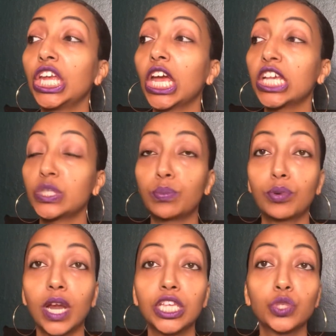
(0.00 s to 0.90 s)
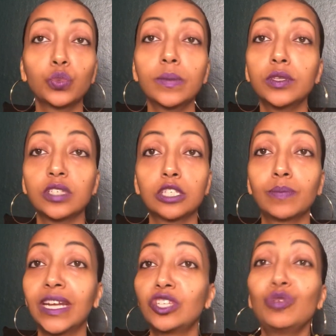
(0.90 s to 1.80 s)
as a woman who's
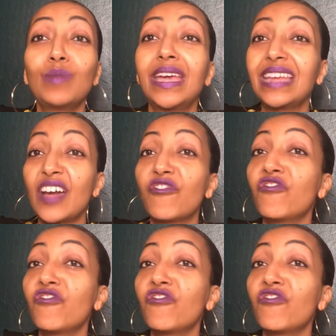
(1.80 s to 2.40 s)
expecting, you may not